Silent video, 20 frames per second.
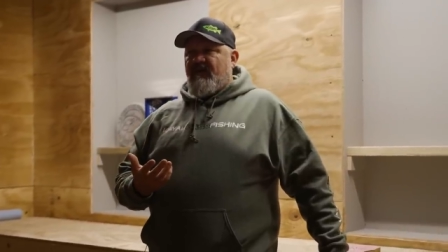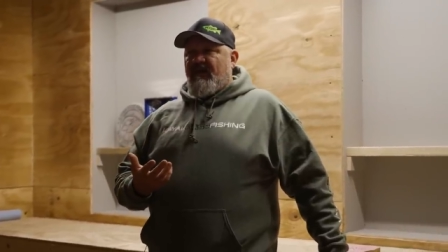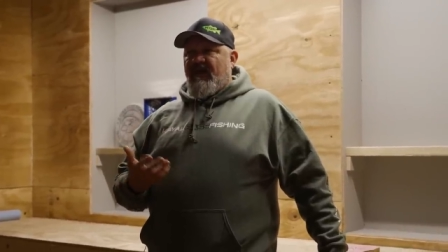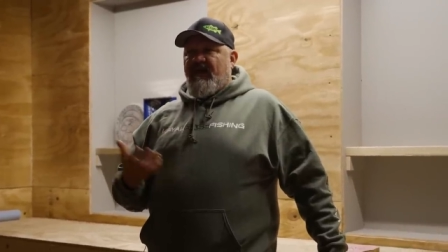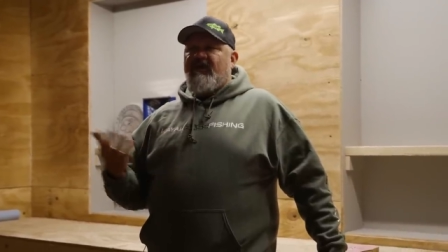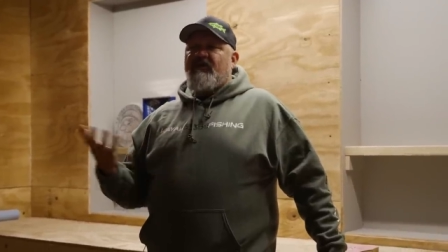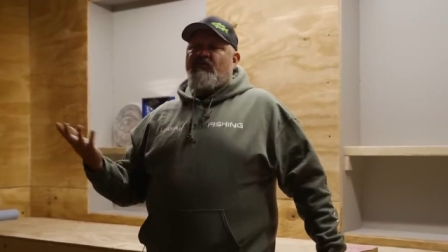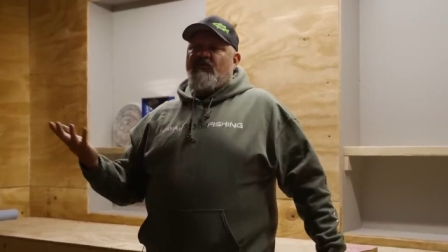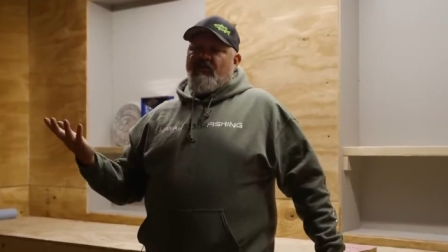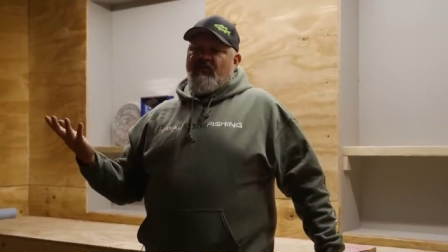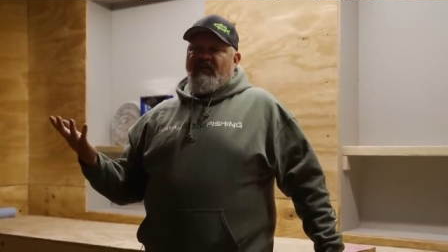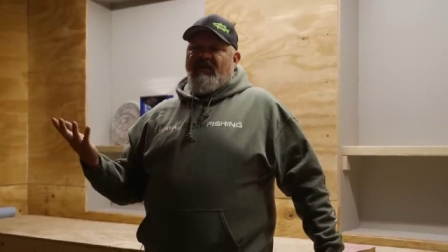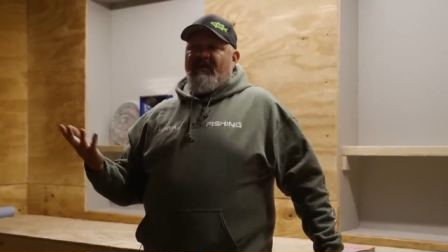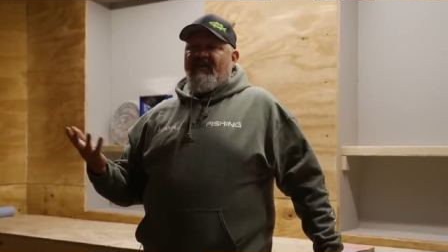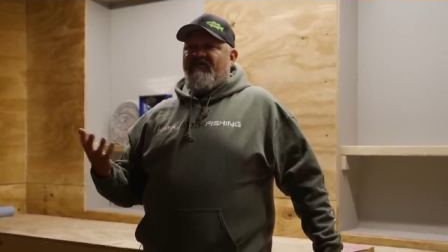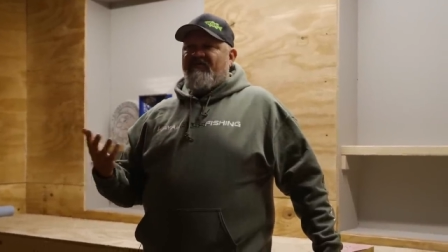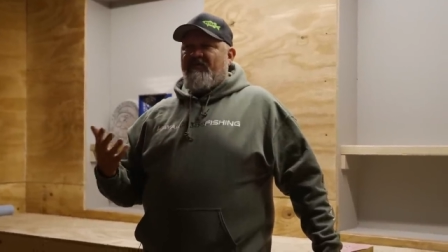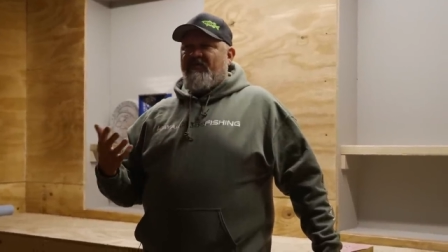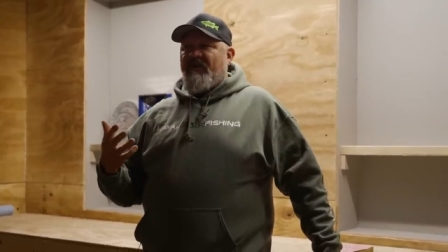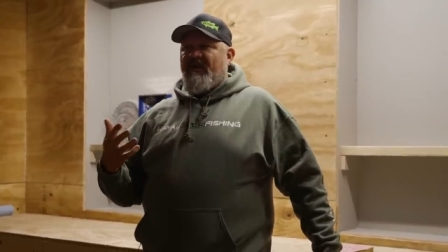and in real
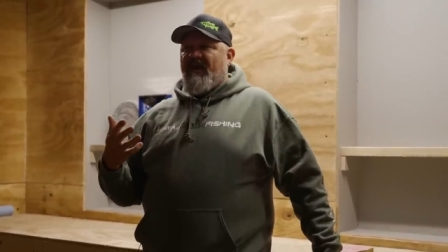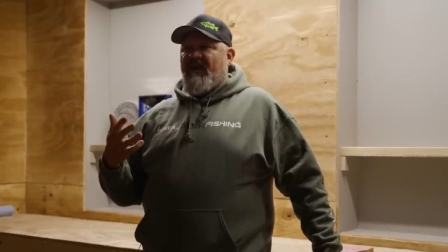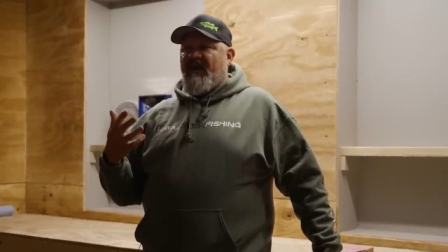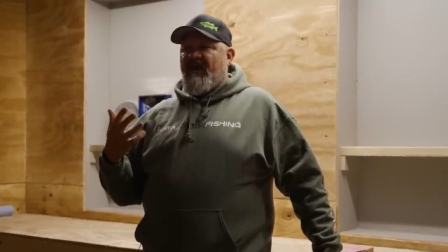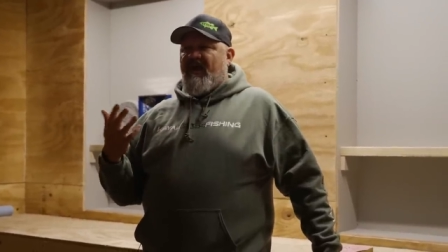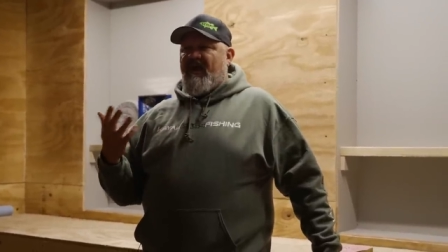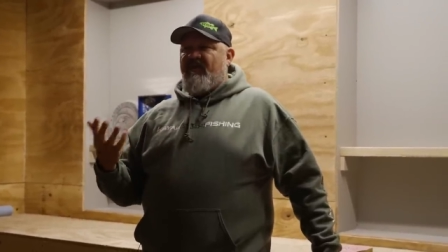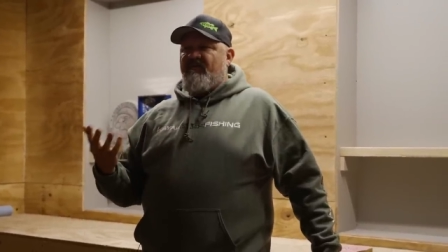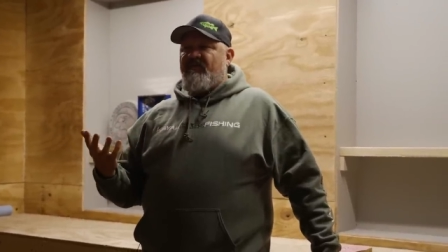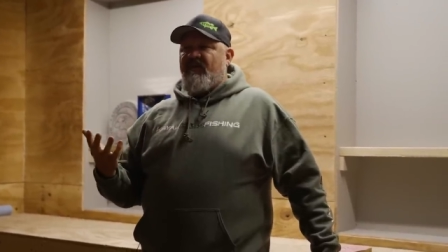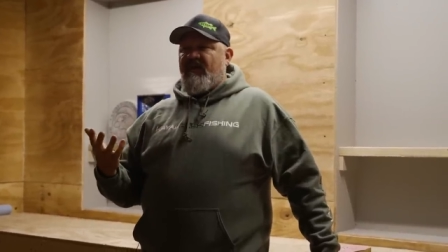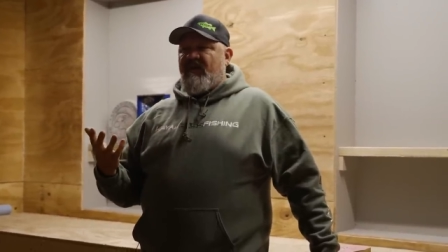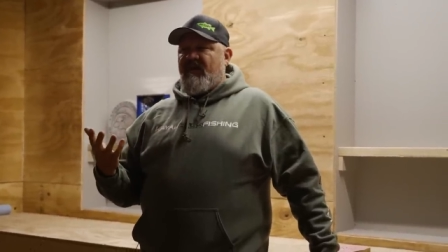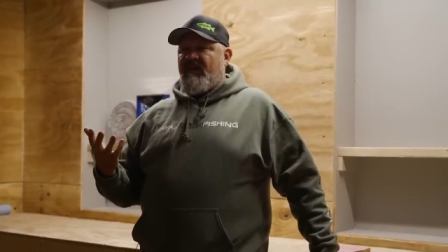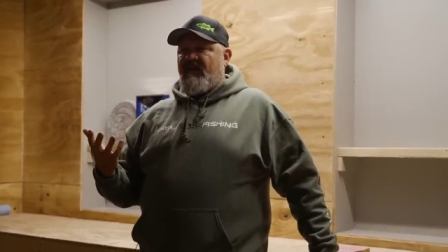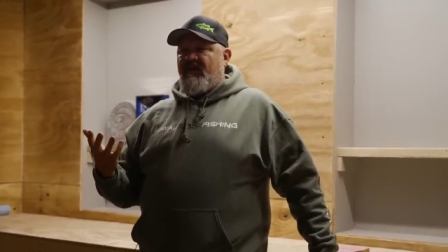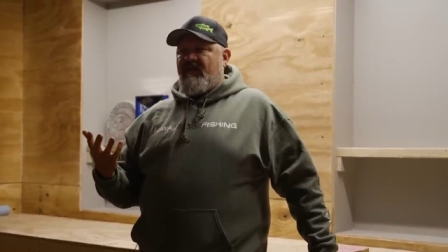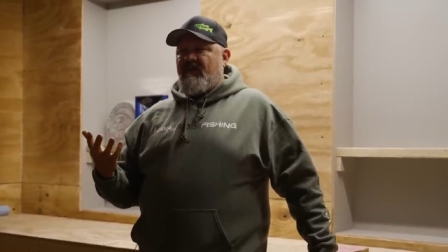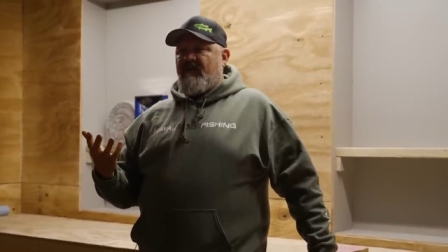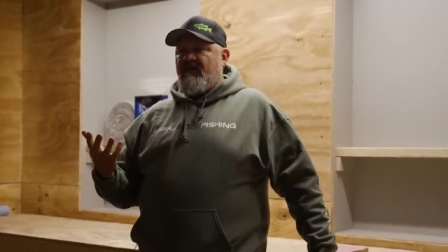life, but I have
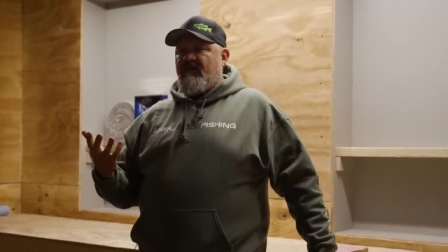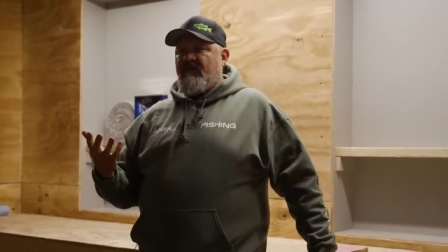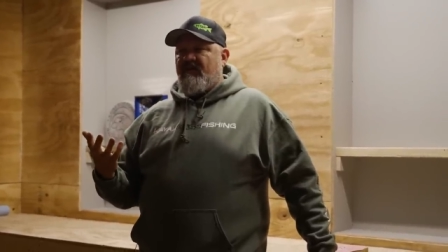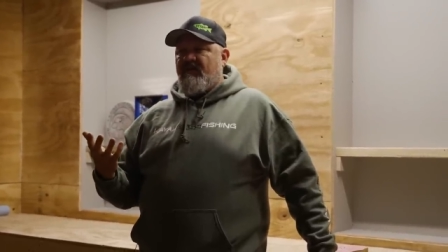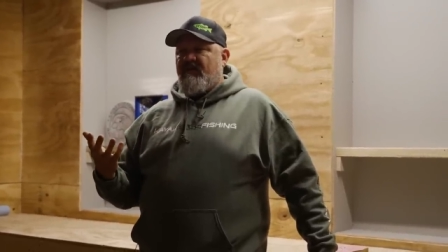a